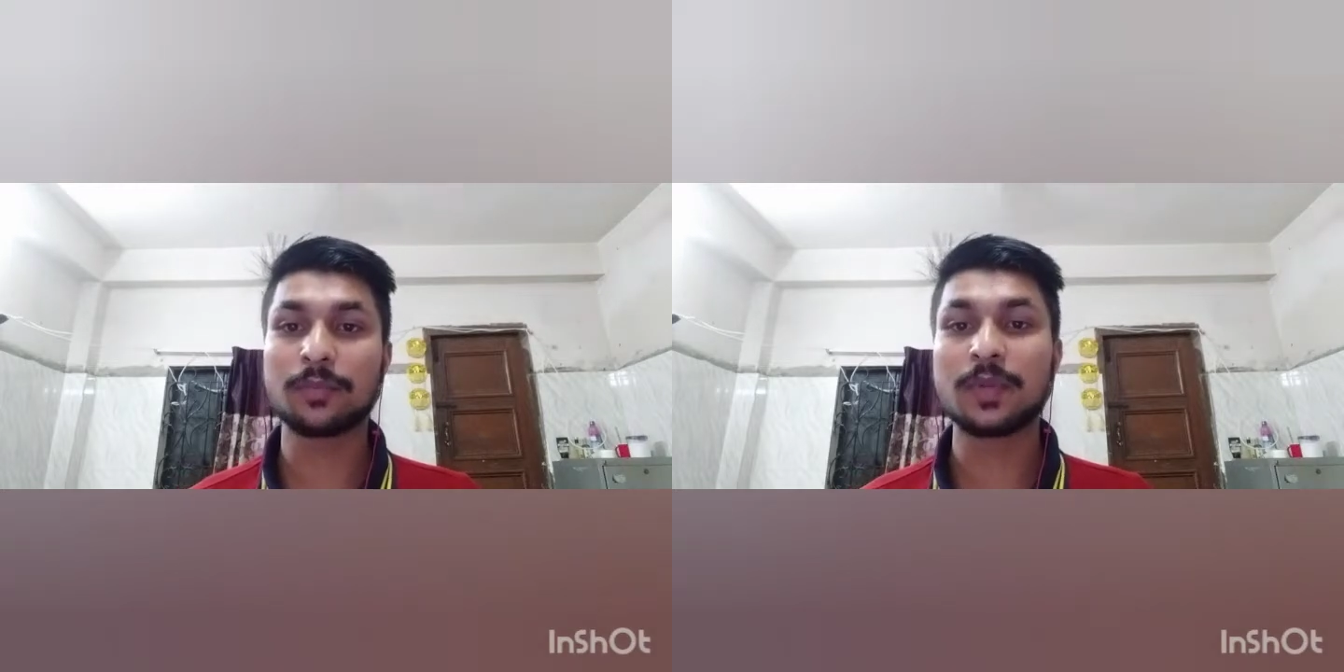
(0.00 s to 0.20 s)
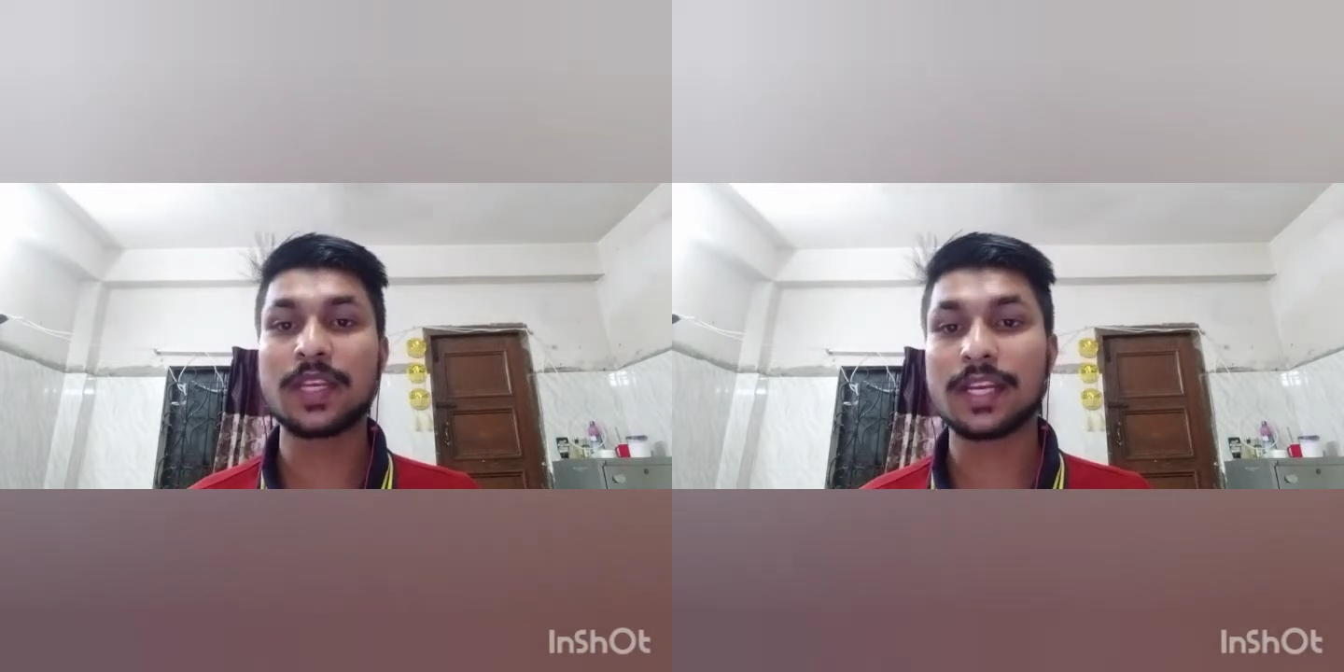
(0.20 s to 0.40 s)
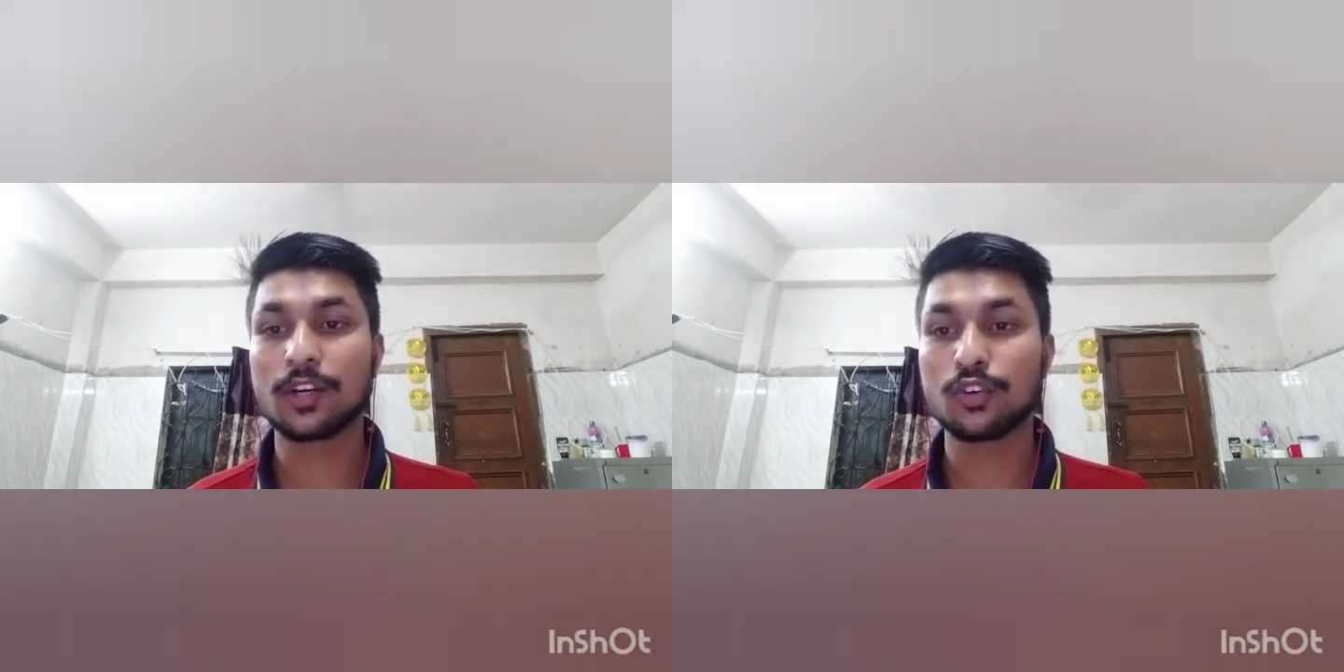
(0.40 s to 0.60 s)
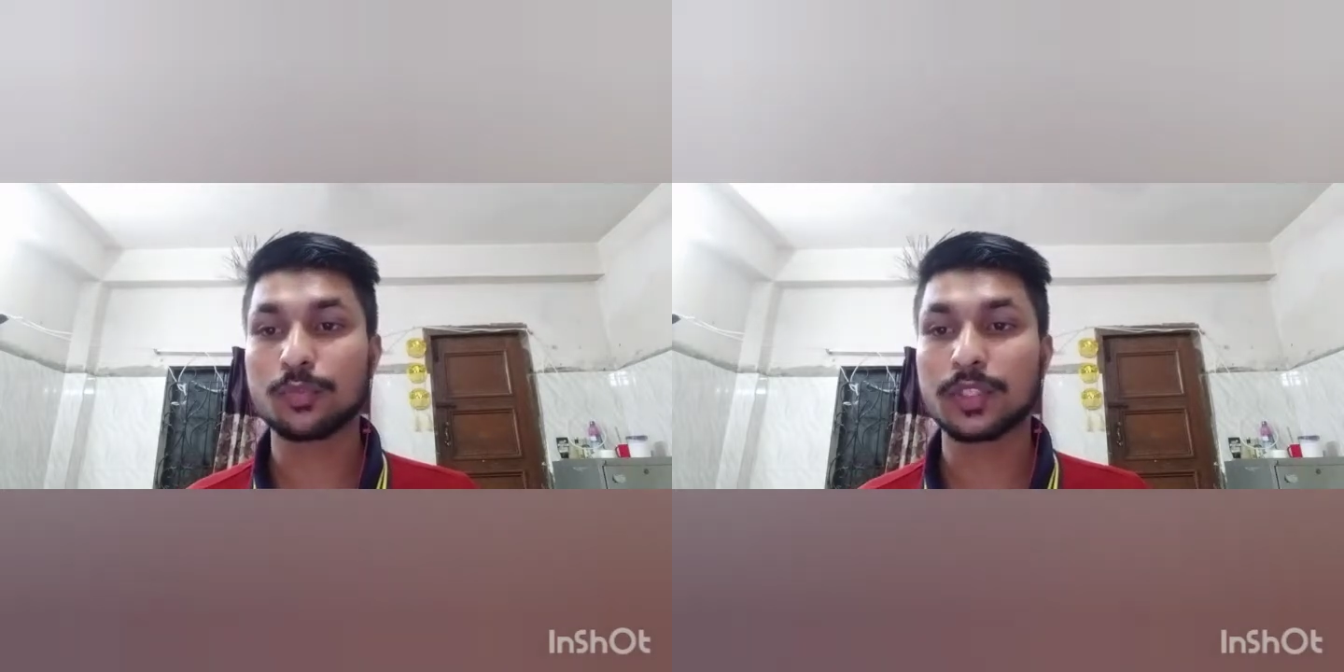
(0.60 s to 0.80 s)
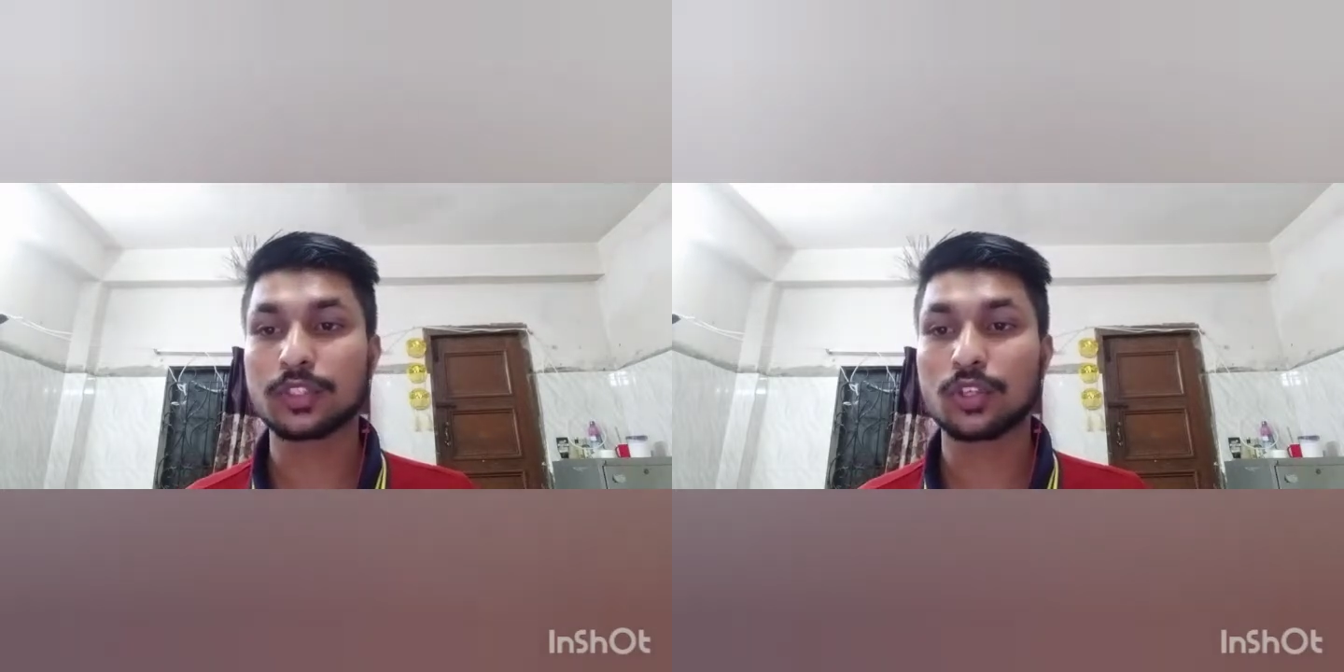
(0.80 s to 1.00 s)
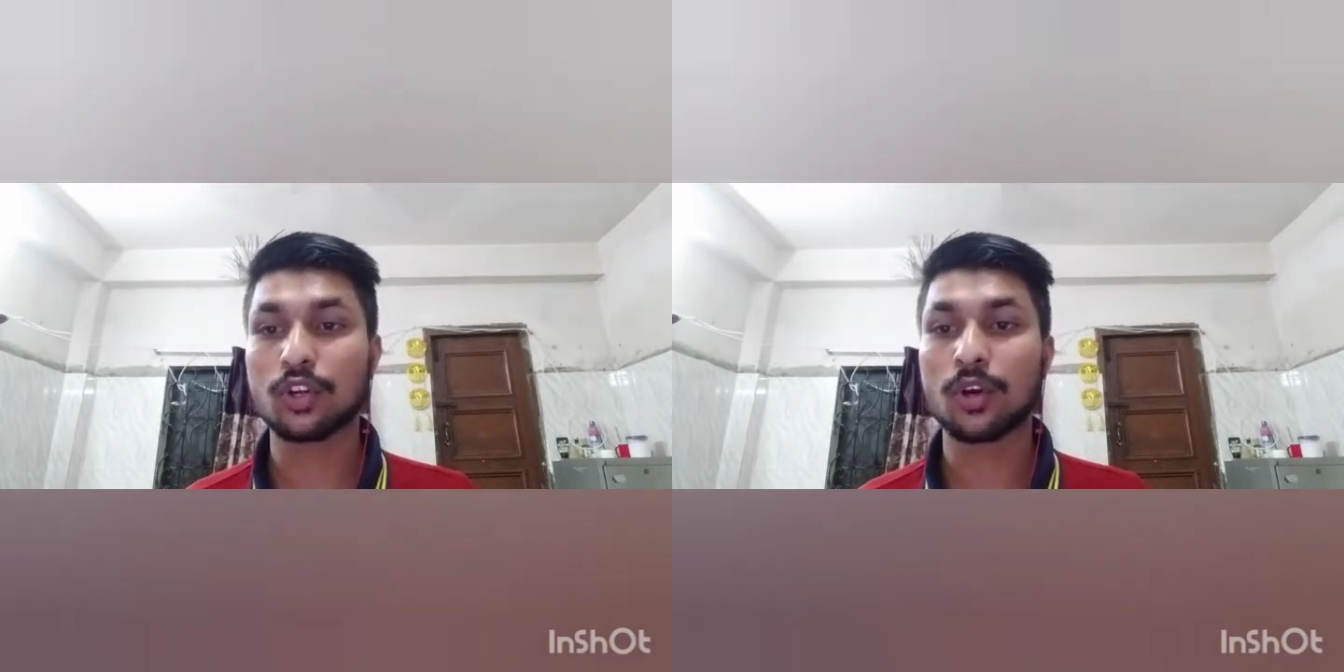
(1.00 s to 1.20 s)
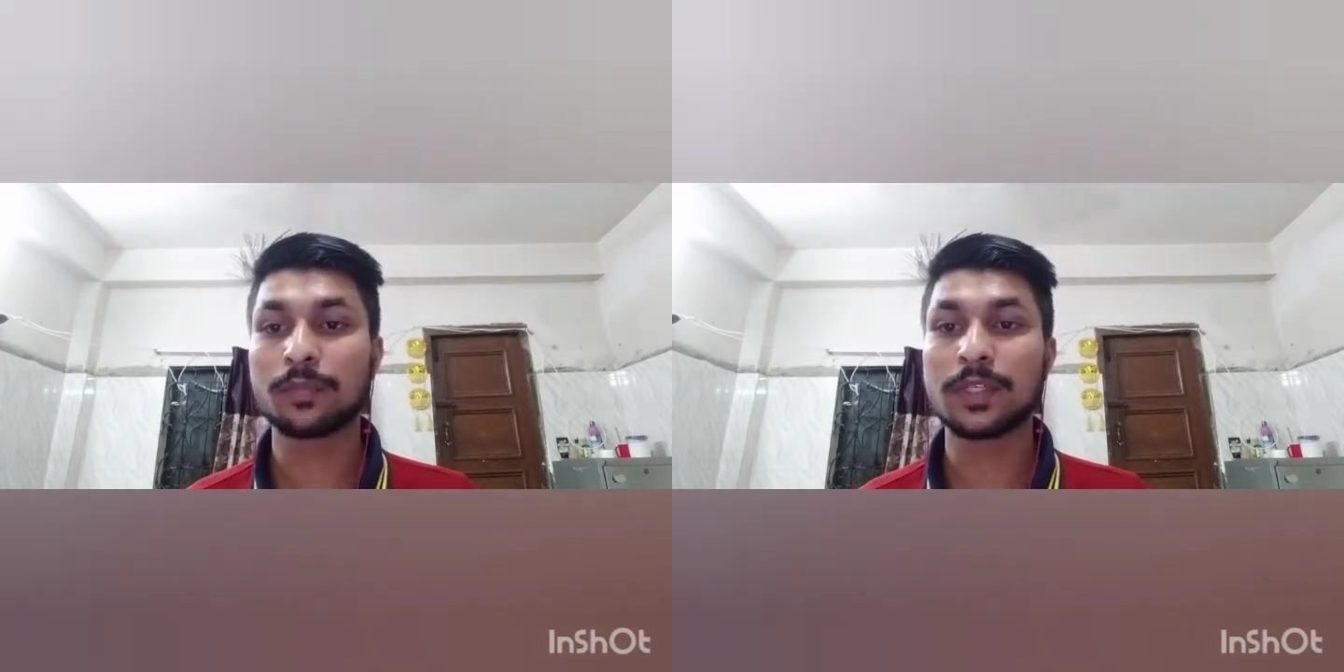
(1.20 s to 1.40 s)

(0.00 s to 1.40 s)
Vienna Convention of